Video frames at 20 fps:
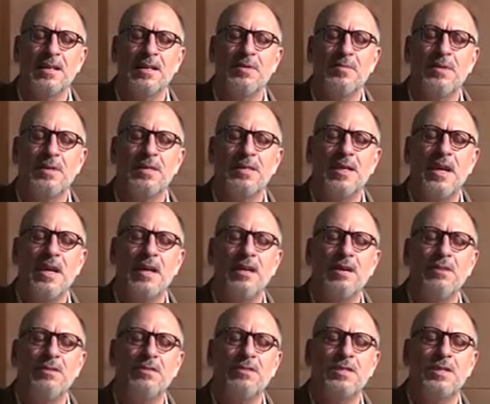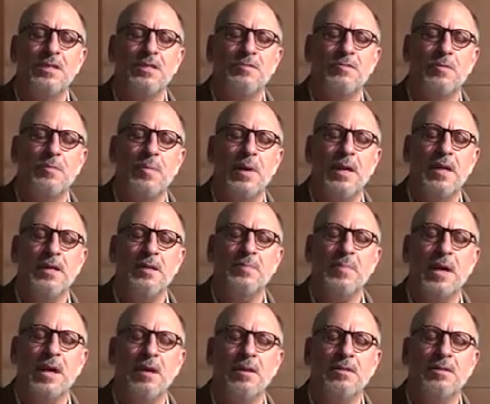We thank you, Jesus, for paying the
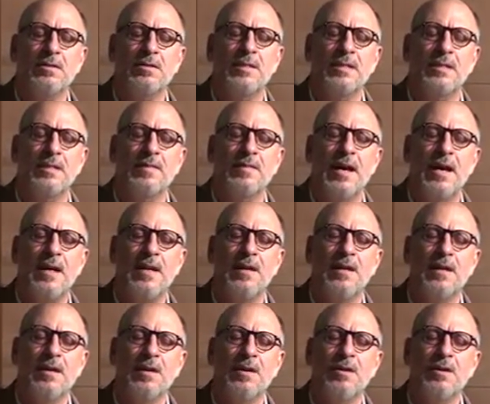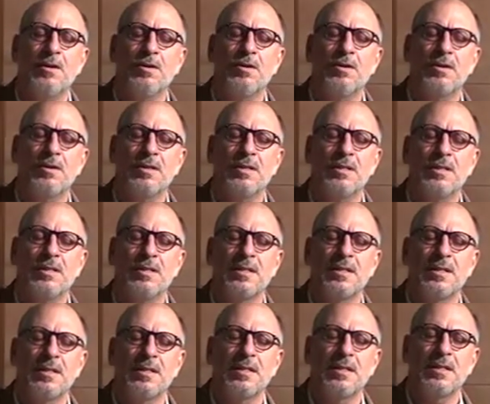penalty of that hurt.
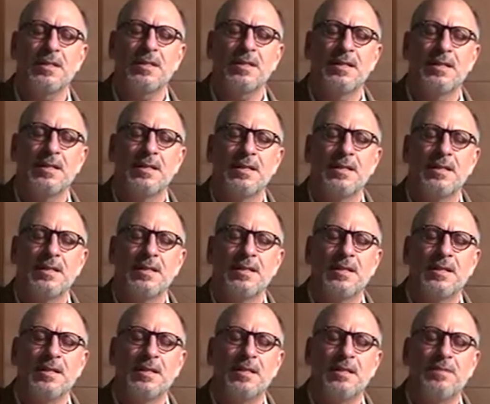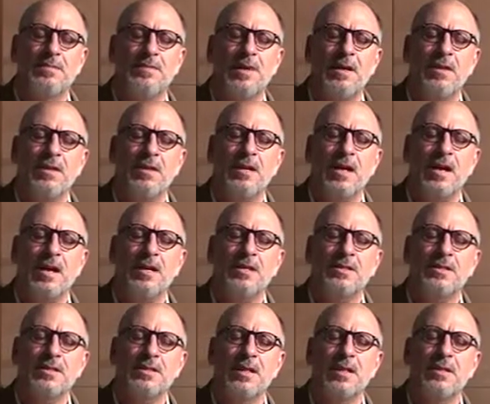And Father God,
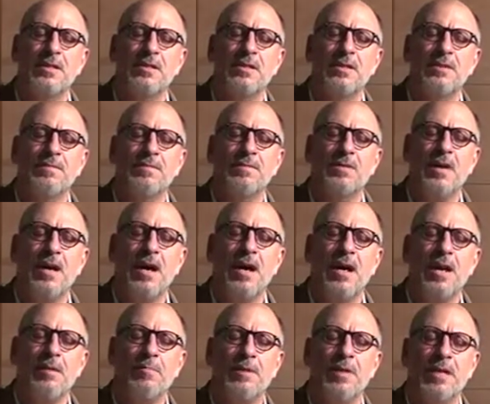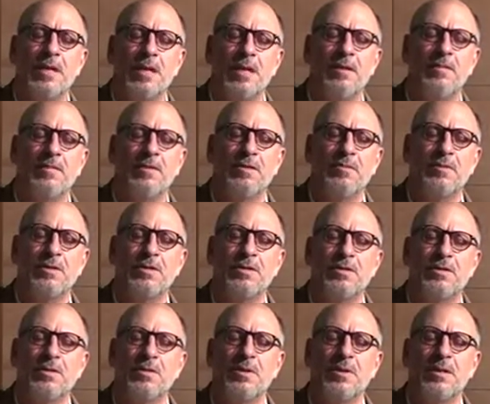just like you did for Adam and Eve, you
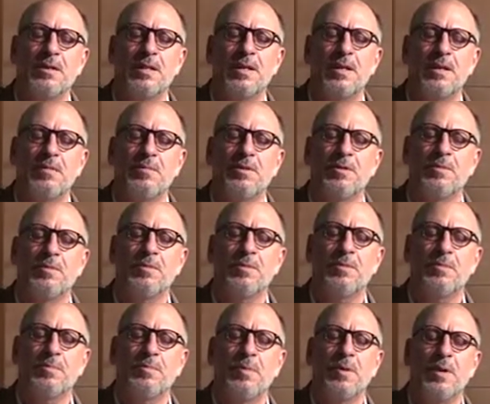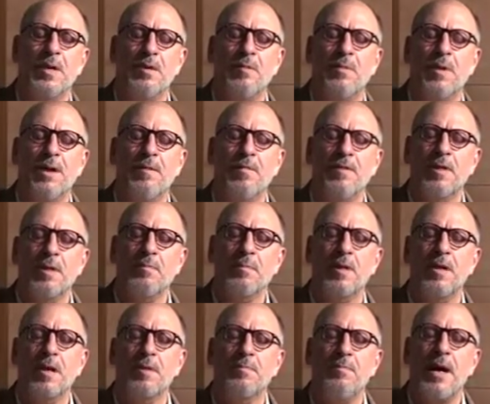restored that. You prayed away for them
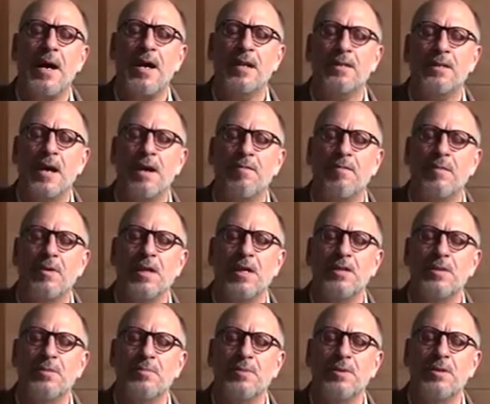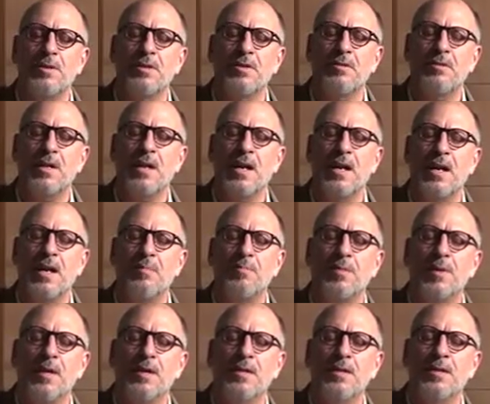come back to have a relationship with you, God.
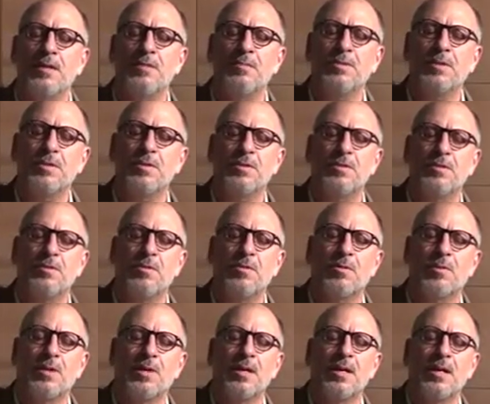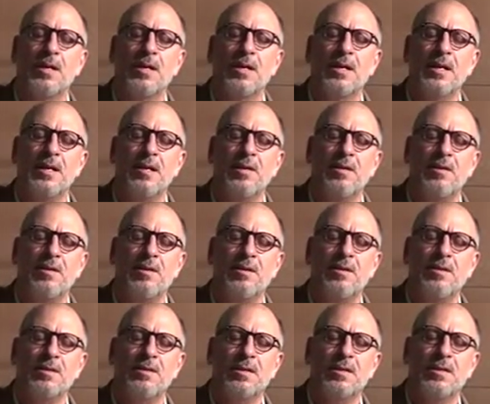I pray that you restore in our
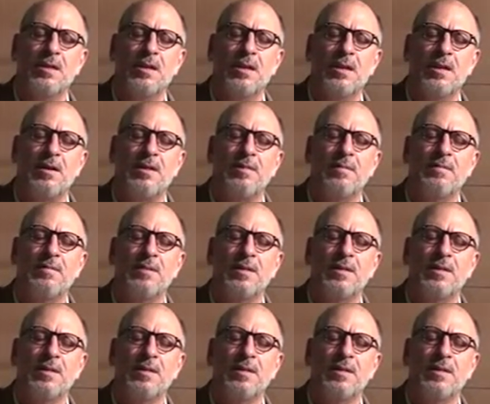hearts a love